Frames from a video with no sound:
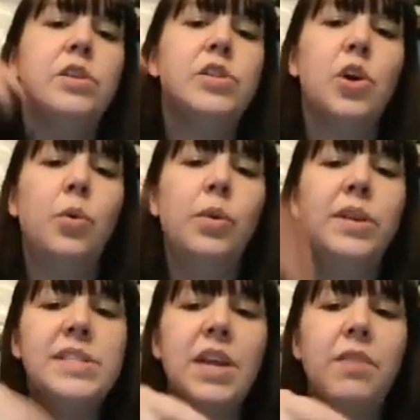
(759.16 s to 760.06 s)
So
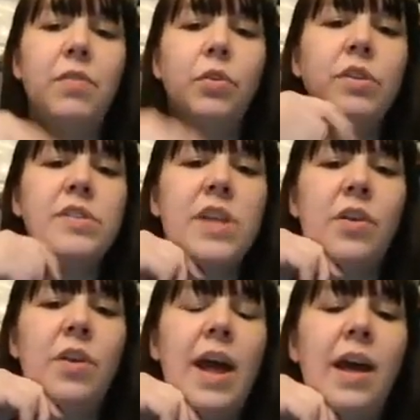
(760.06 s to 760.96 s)
let's say if you look
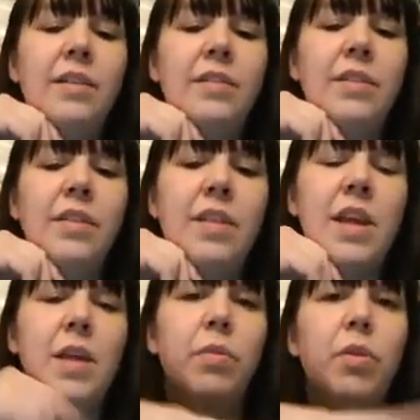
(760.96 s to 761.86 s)
down at
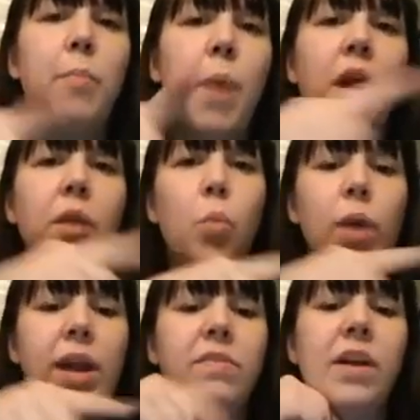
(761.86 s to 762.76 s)
the bottom
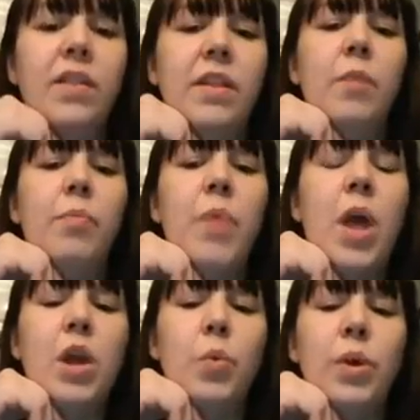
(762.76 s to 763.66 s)
wave down there
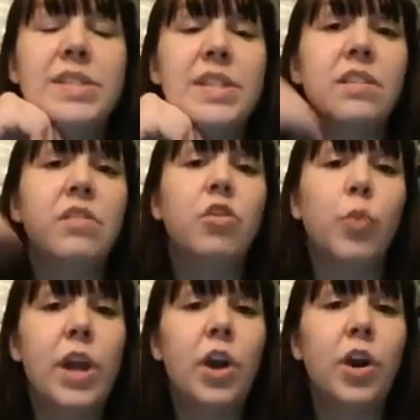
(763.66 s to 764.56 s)
where it says
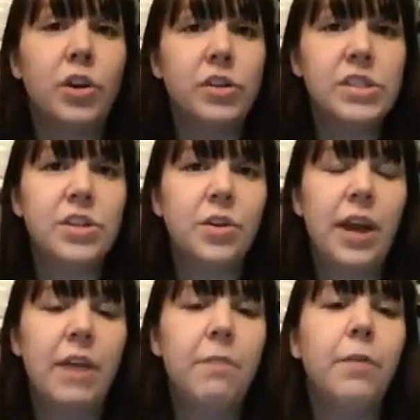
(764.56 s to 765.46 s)
3 hertz,
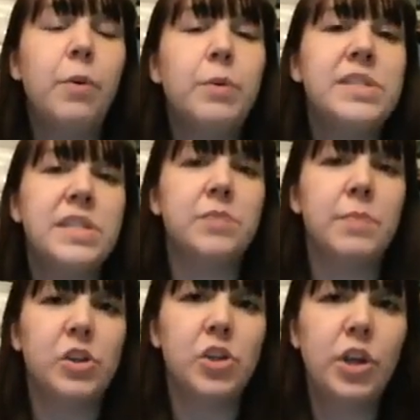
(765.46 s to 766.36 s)
okay, frequency is
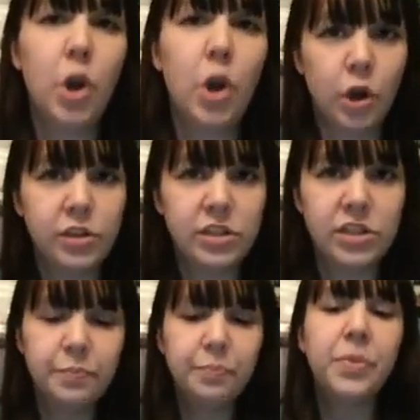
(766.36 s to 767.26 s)
measured in
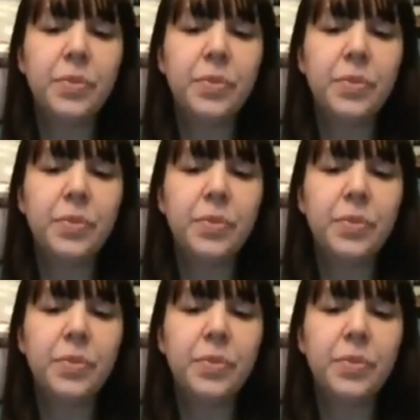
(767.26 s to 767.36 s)
hertz.